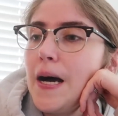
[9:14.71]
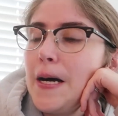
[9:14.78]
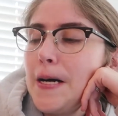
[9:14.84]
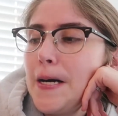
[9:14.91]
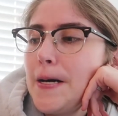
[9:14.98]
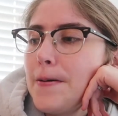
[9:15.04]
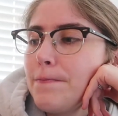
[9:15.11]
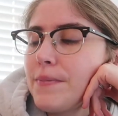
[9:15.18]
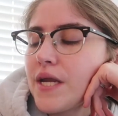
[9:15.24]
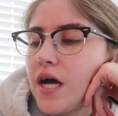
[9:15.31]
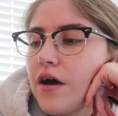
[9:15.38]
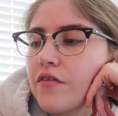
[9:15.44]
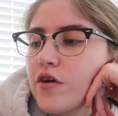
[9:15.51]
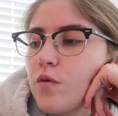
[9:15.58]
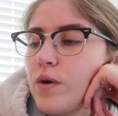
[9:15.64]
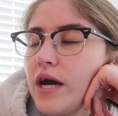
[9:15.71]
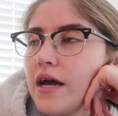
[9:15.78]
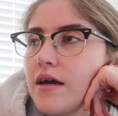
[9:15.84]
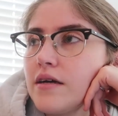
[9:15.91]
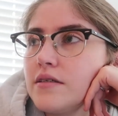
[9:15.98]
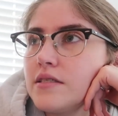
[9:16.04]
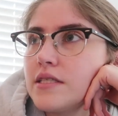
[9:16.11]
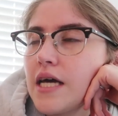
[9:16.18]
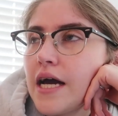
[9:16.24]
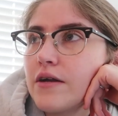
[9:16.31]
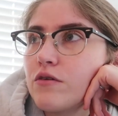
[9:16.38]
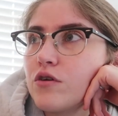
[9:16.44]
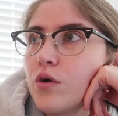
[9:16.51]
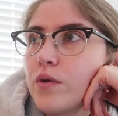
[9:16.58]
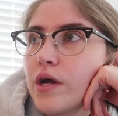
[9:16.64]
Um, but otherwise, I
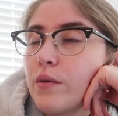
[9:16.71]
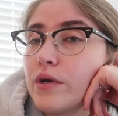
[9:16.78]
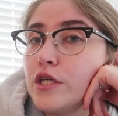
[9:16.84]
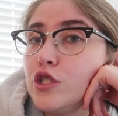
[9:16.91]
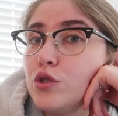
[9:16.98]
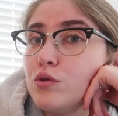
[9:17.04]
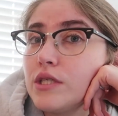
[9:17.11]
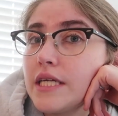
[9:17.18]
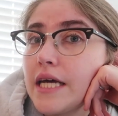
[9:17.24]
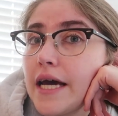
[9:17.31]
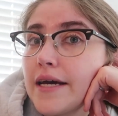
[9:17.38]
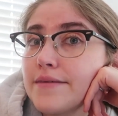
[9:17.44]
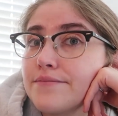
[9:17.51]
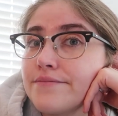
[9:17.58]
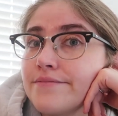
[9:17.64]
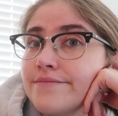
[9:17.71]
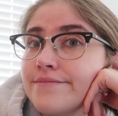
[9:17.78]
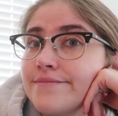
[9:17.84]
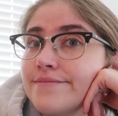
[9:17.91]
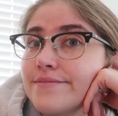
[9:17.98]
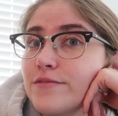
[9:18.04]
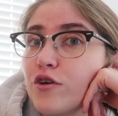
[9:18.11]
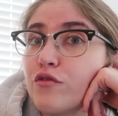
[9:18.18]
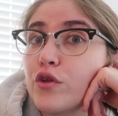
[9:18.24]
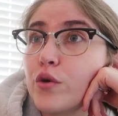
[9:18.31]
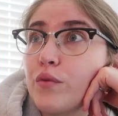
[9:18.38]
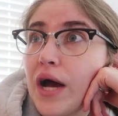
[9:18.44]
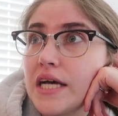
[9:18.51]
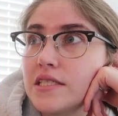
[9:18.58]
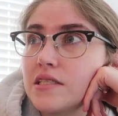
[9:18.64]
don't know what I want to do today or for
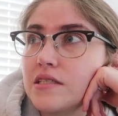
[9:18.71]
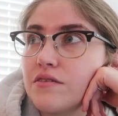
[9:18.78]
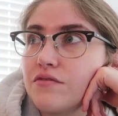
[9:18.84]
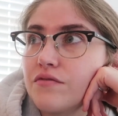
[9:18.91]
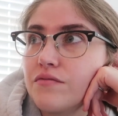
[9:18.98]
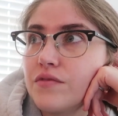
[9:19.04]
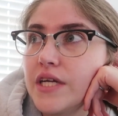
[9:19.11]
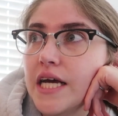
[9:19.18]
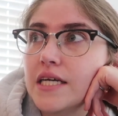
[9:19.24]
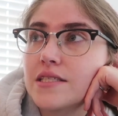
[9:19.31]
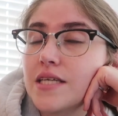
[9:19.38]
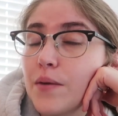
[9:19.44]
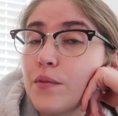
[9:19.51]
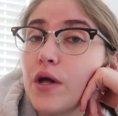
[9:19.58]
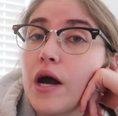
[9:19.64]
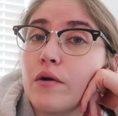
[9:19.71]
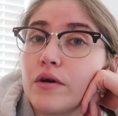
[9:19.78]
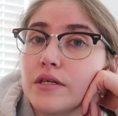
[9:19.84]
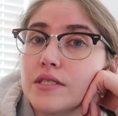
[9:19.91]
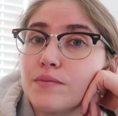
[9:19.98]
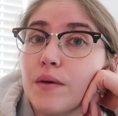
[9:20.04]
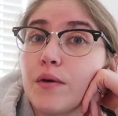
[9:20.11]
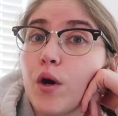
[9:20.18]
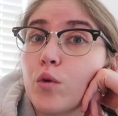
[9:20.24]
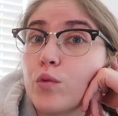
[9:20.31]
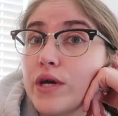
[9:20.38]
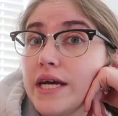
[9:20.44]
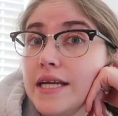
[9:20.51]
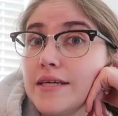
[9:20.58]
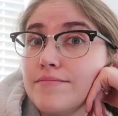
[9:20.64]
the rest of the next couple hours. Maybe I'll
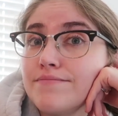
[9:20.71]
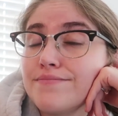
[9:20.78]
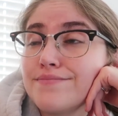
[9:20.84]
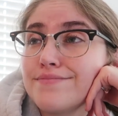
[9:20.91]
read.